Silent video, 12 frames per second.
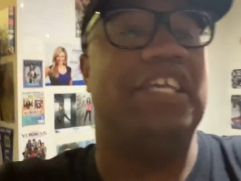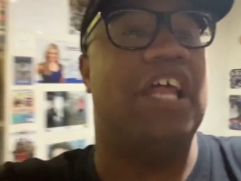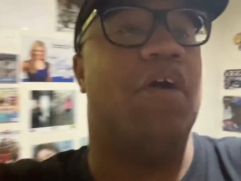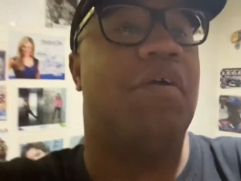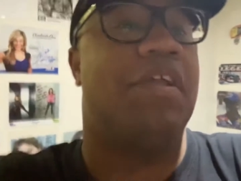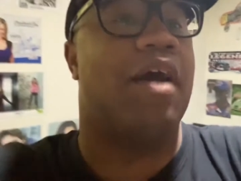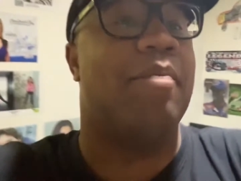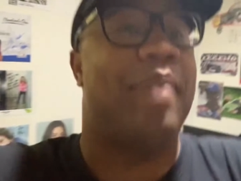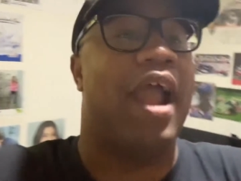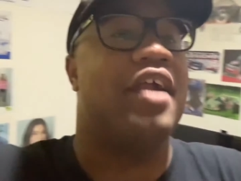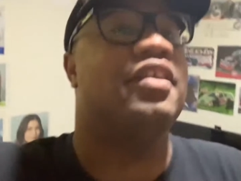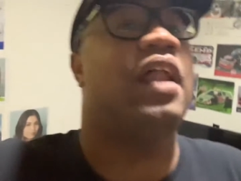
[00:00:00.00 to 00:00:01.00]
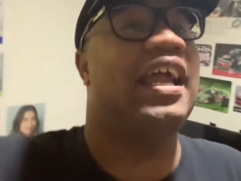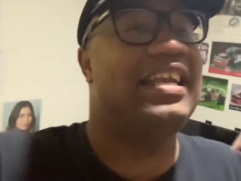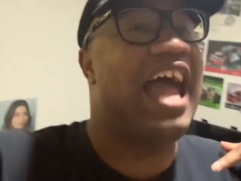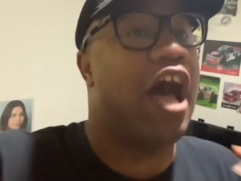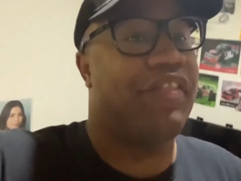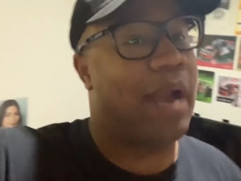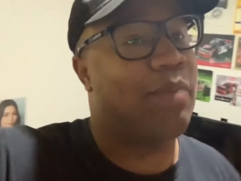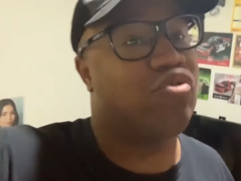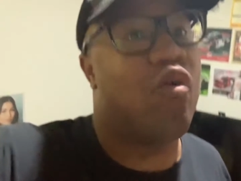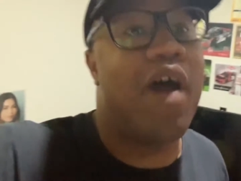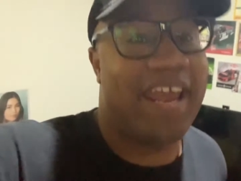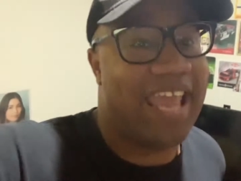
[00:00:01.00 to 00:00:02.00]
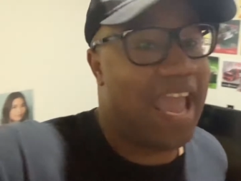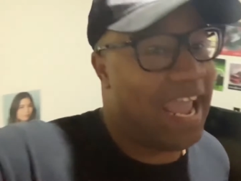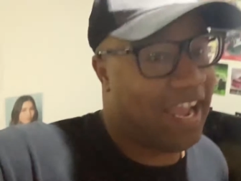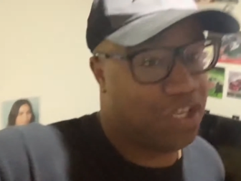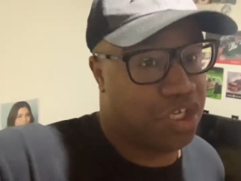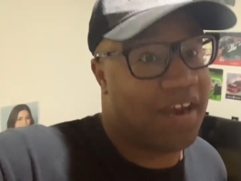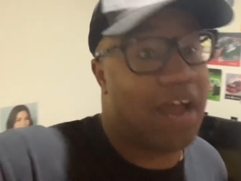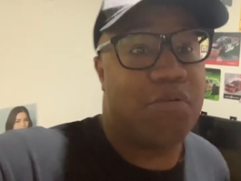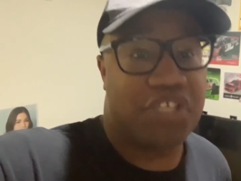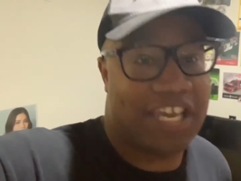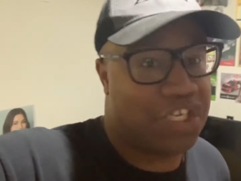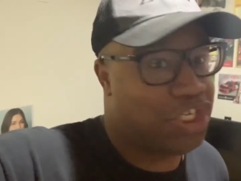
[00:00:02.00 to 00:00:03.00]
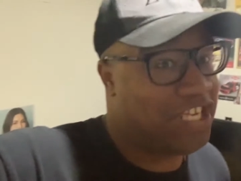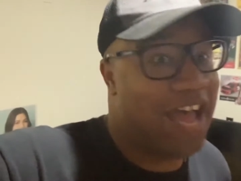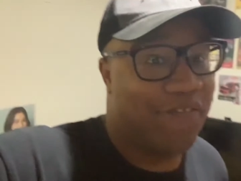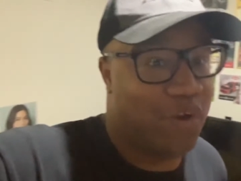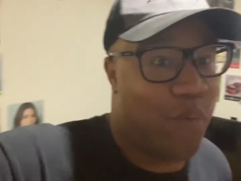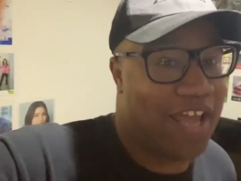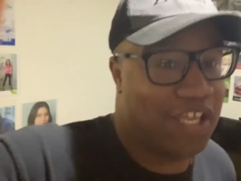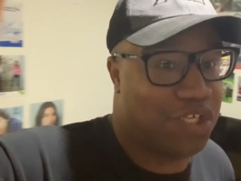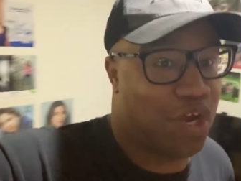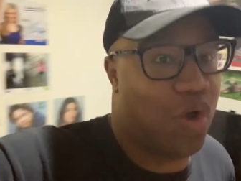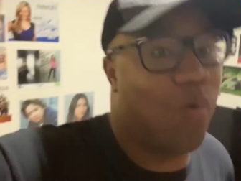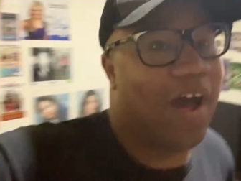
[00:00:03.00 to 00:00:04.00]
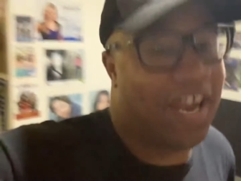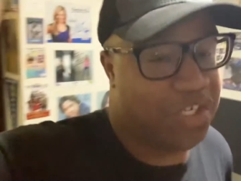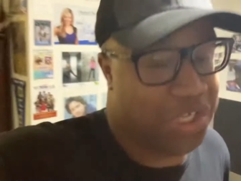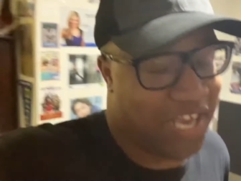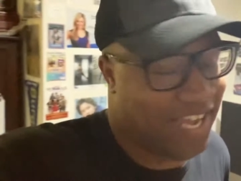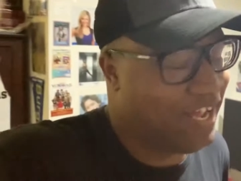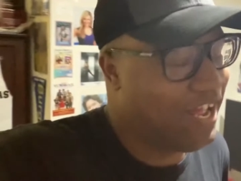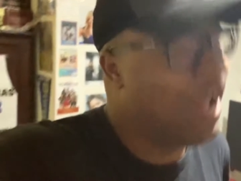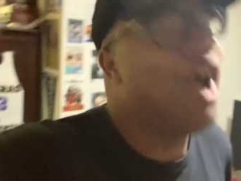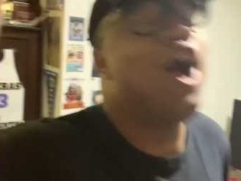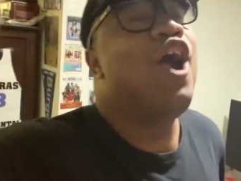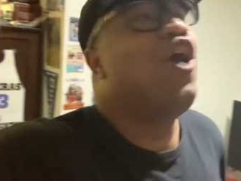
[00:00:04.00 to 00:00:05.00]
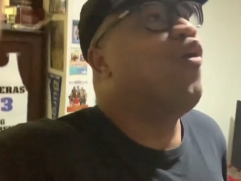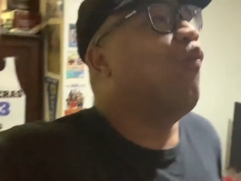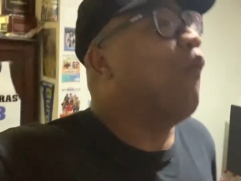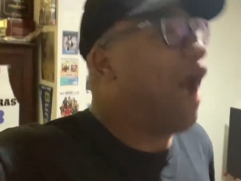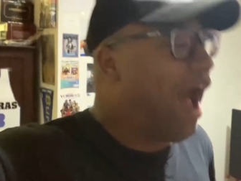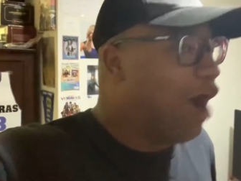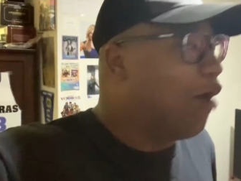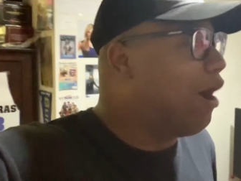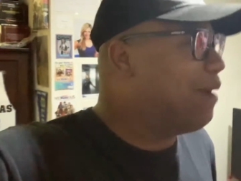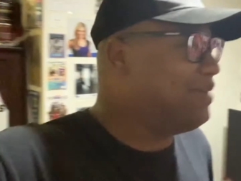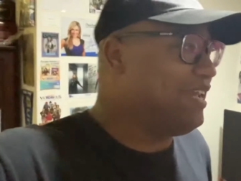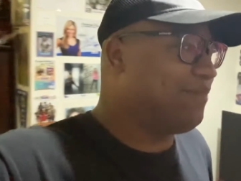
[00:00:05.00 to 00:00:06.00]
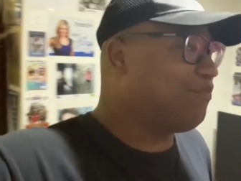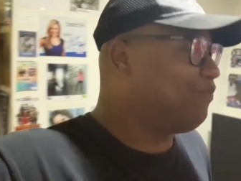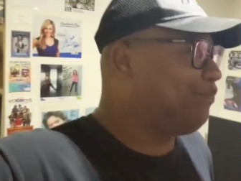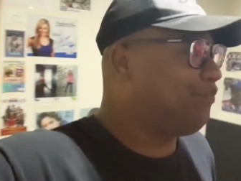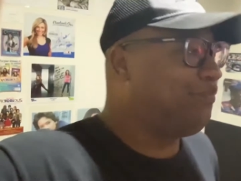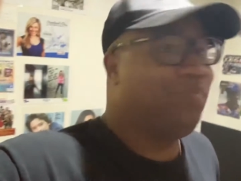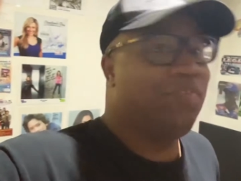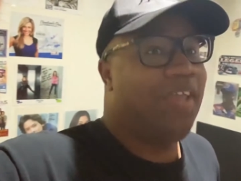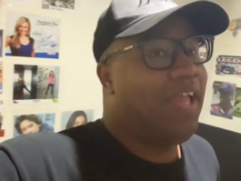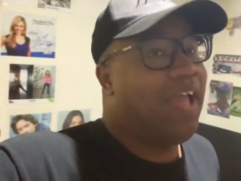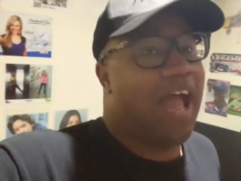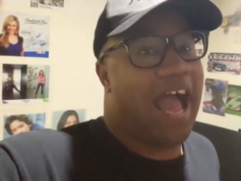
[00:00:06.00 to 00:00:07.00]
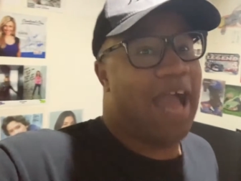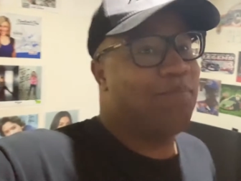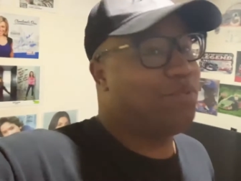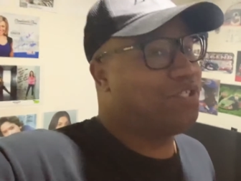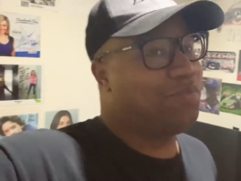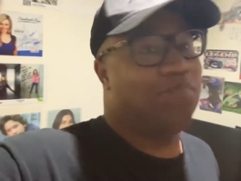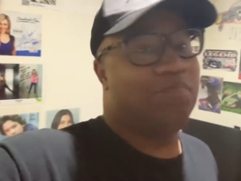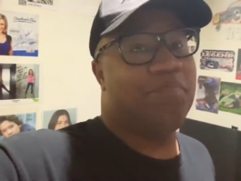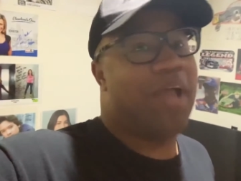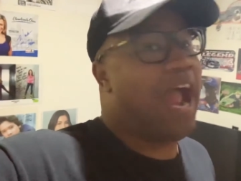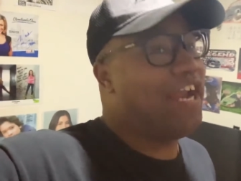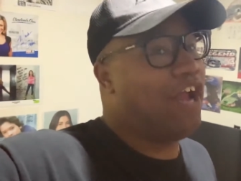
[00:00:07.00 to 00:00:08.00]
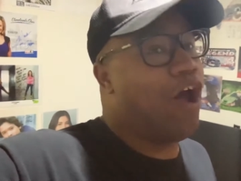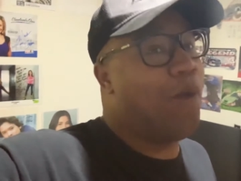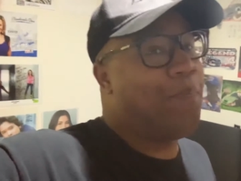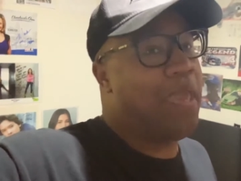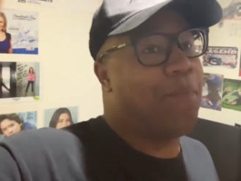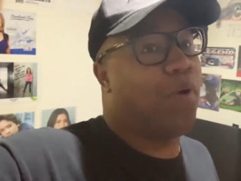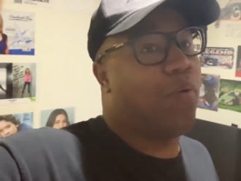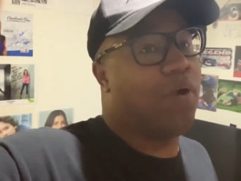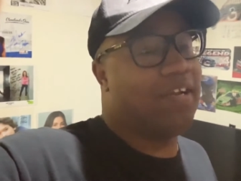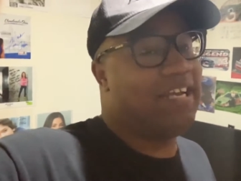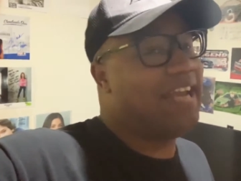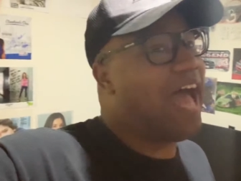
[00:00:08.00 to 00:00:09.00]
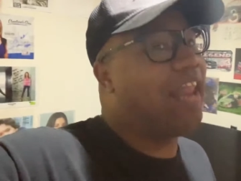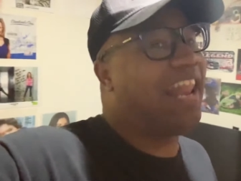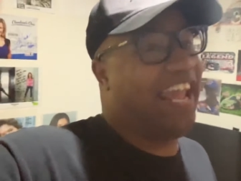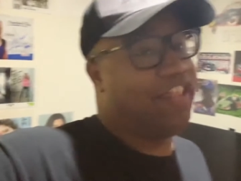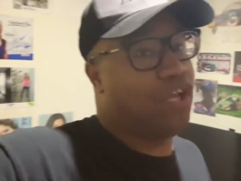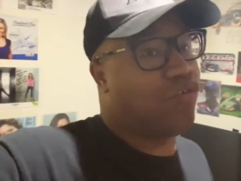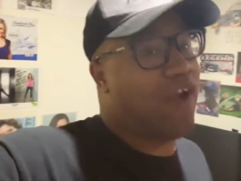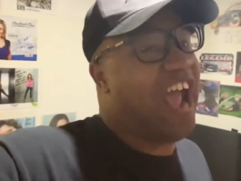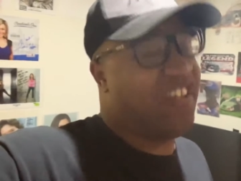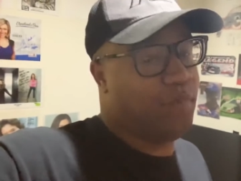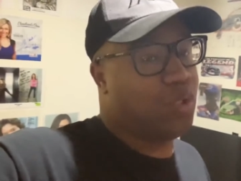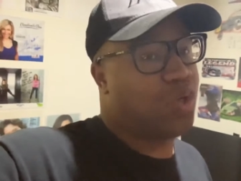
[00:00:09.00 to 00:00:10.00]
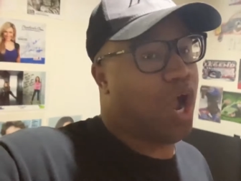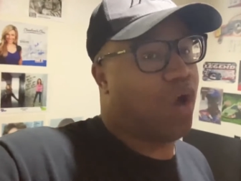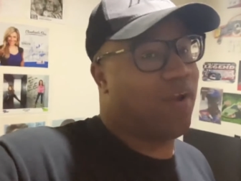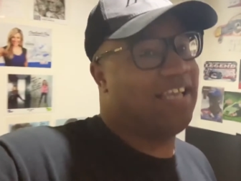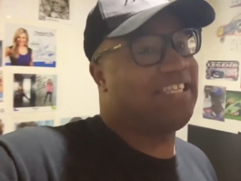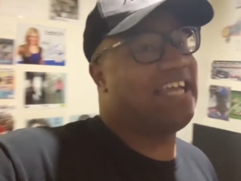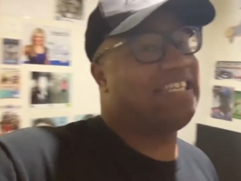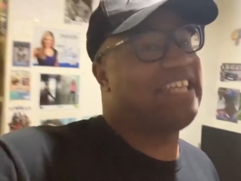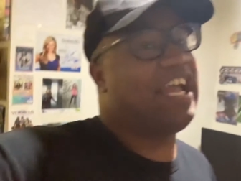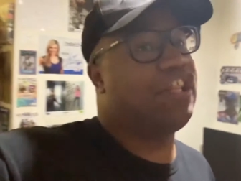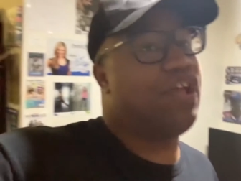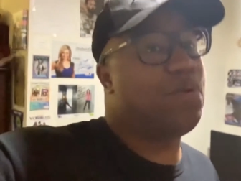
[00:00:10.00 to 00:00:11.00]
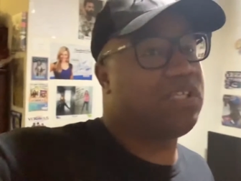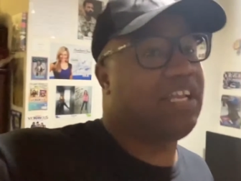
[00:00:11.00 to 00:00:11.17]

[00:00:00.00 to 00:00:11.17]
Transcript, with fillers: you know, compared to like now that I'm 28, considering I was like seven when I started watching. Wow, I mean, I'm, I know people were, did not like the Craftsman truck race last night because there was a